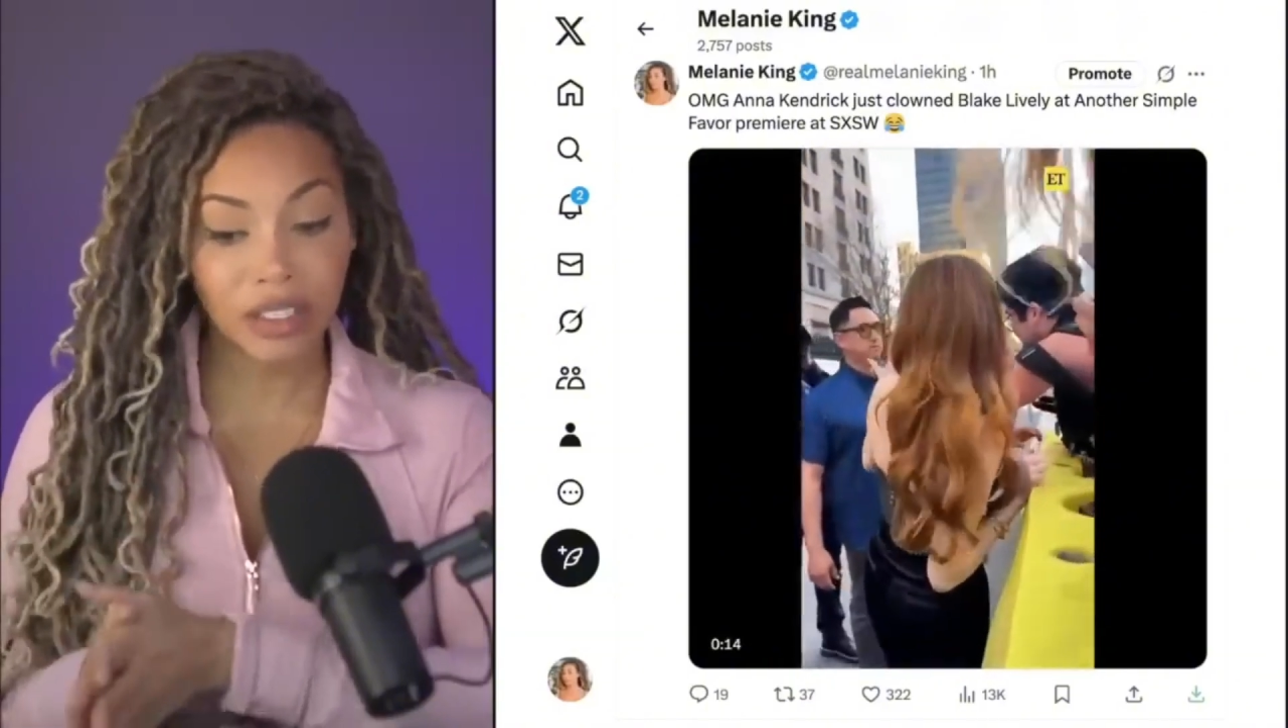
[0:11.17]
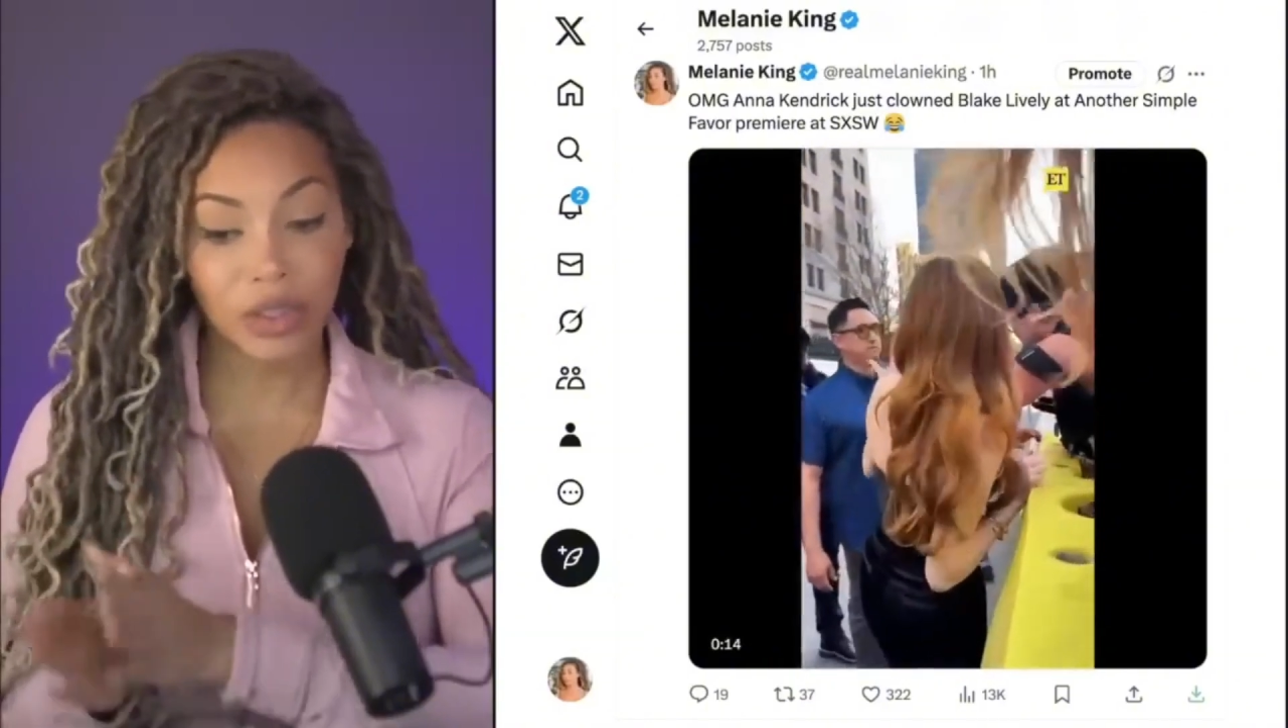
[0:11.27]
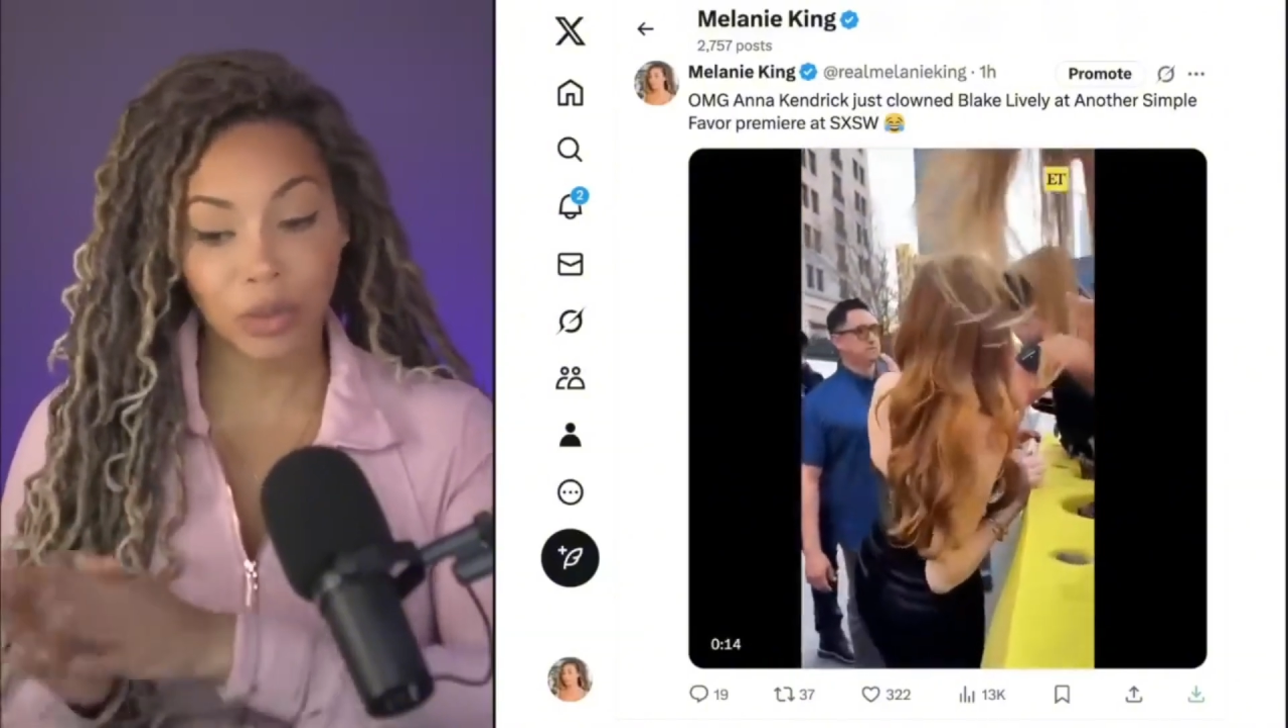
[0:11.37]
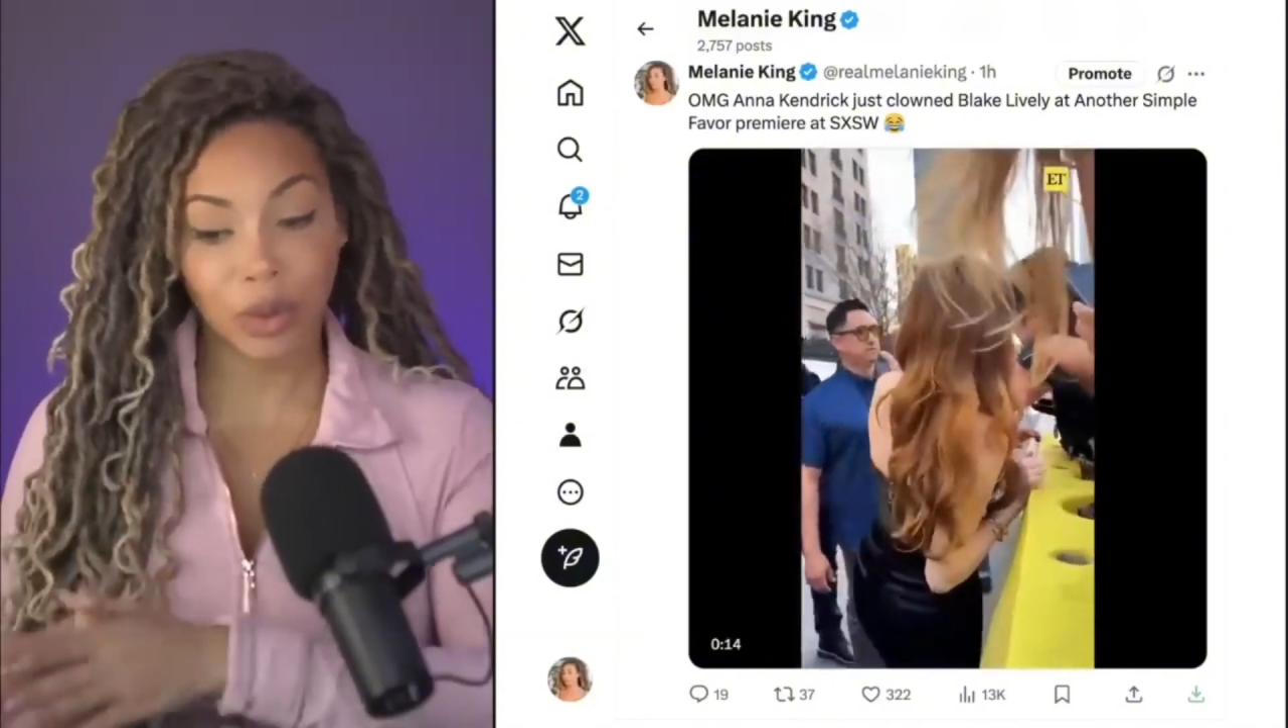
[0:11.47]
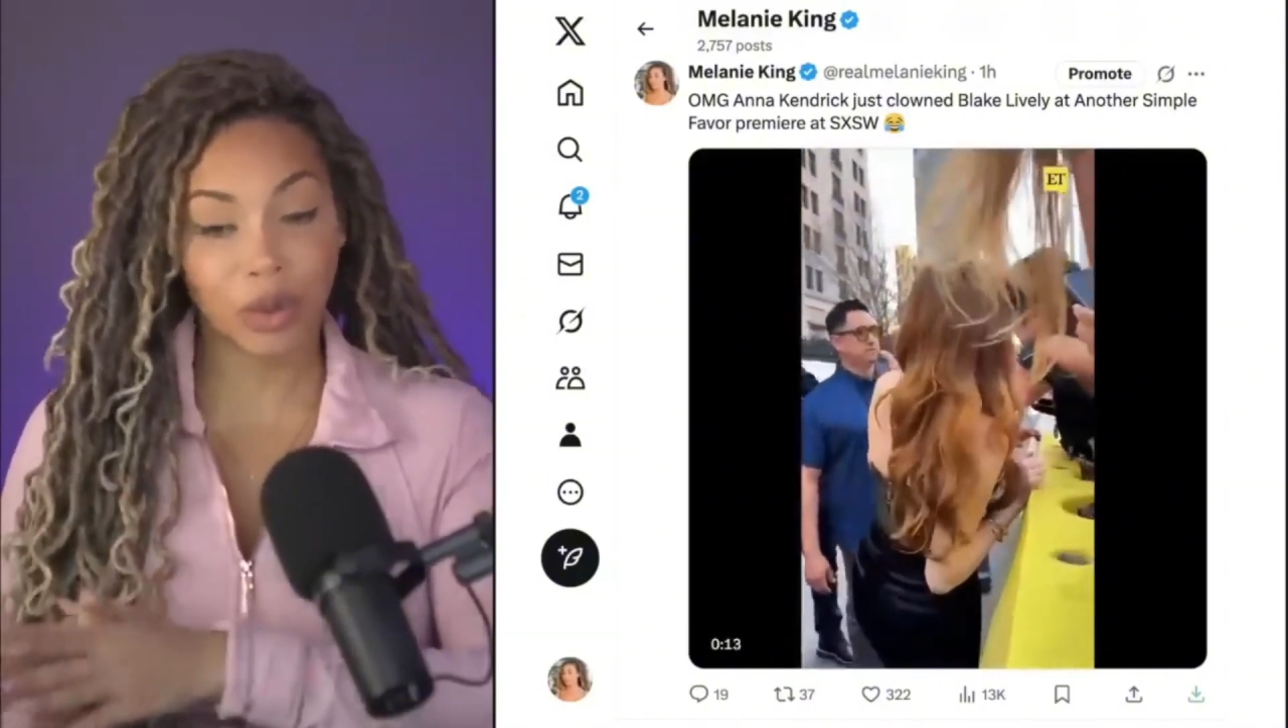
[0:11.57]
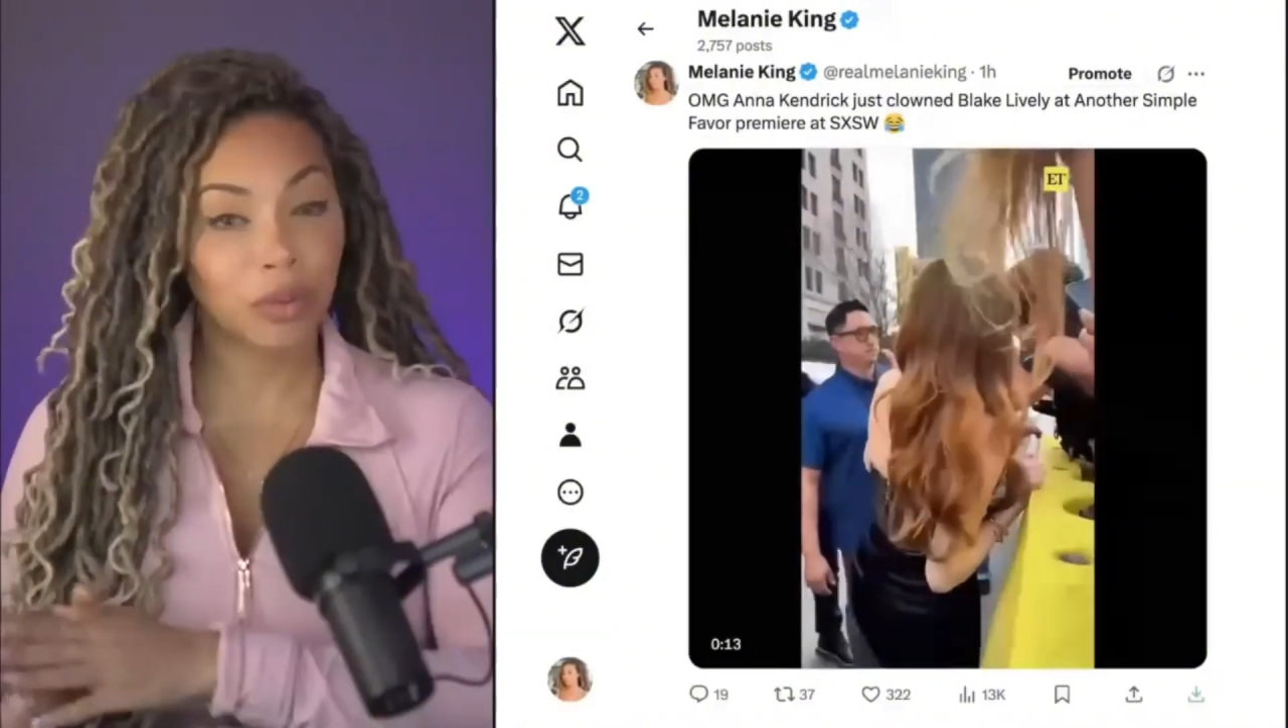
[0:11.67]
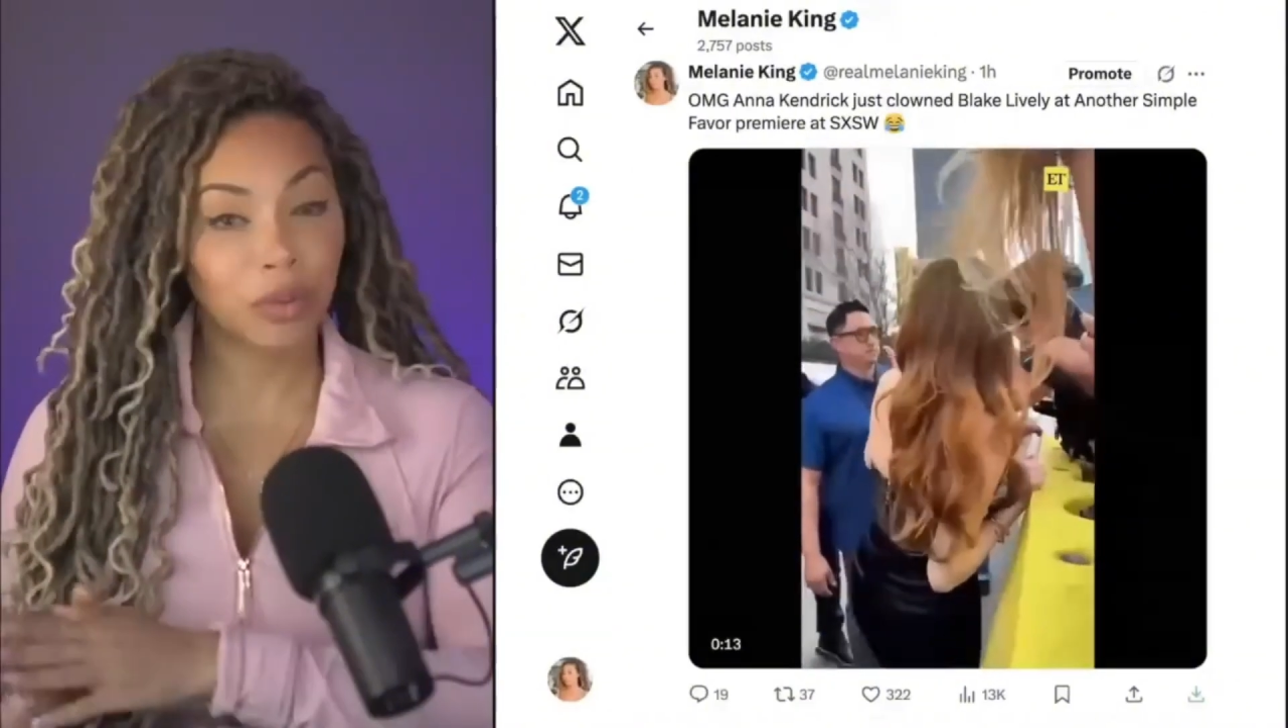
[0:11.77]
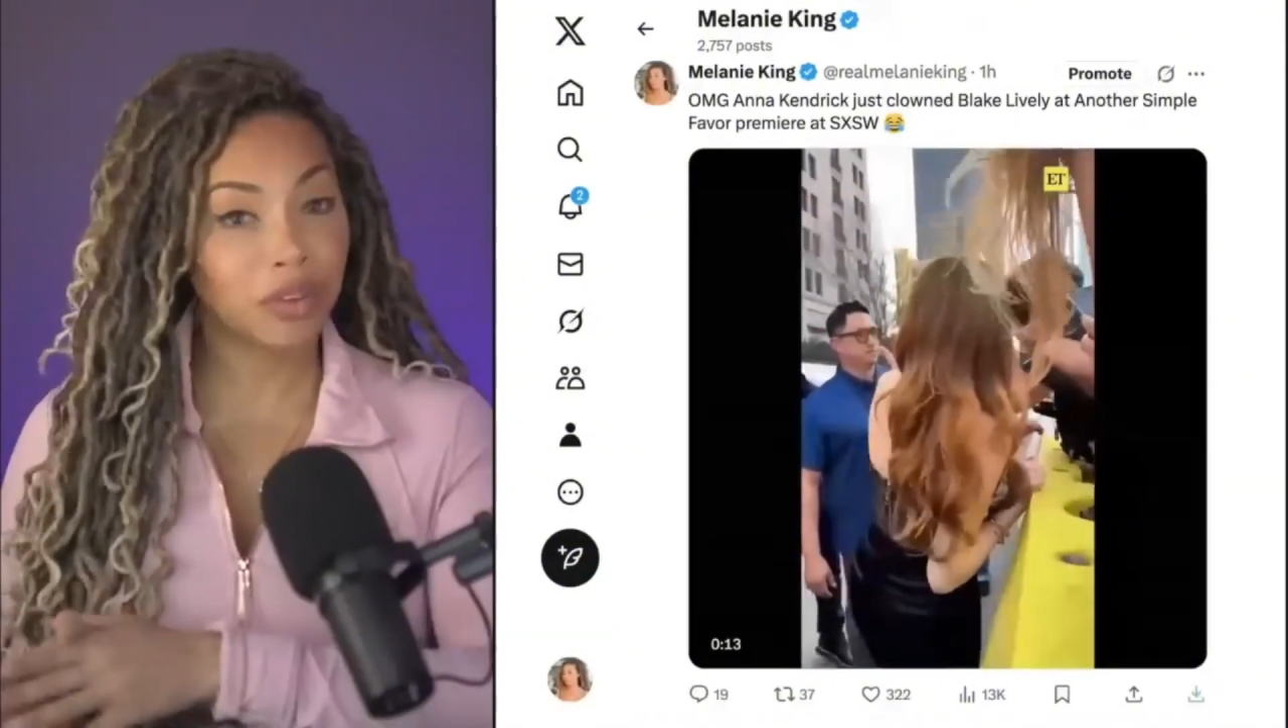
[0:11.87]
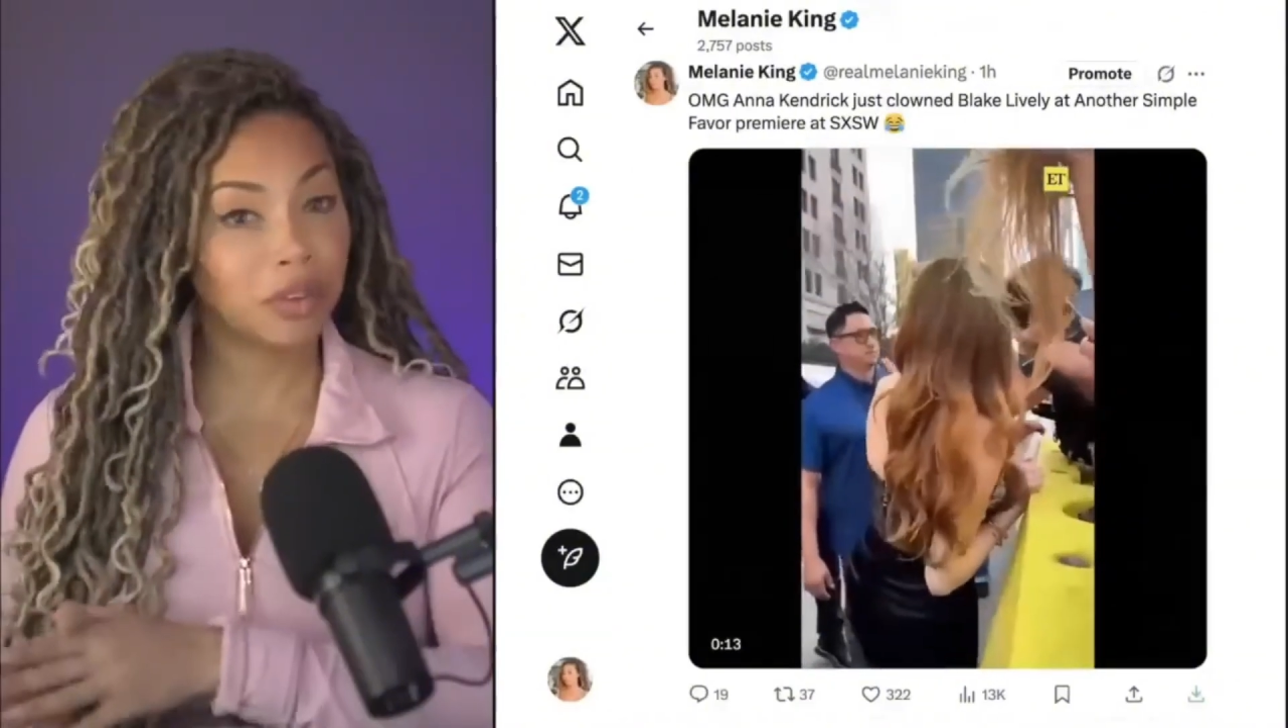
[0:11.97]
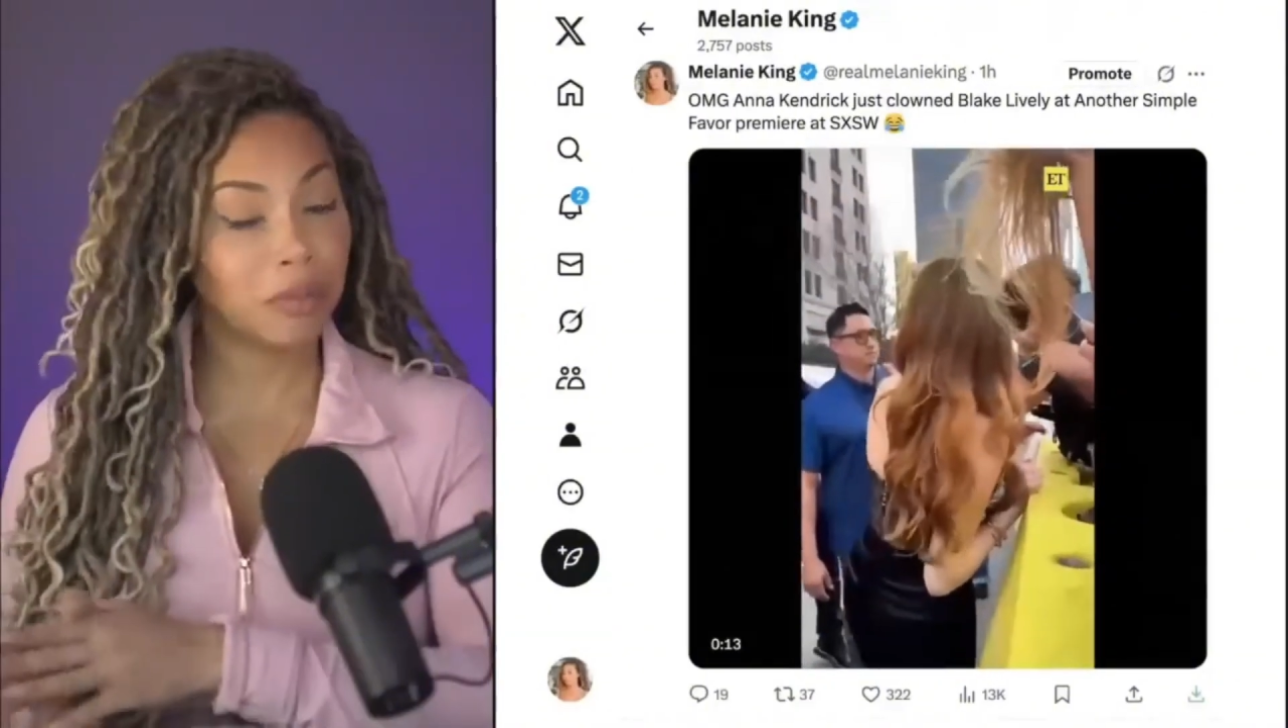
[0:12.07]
to work with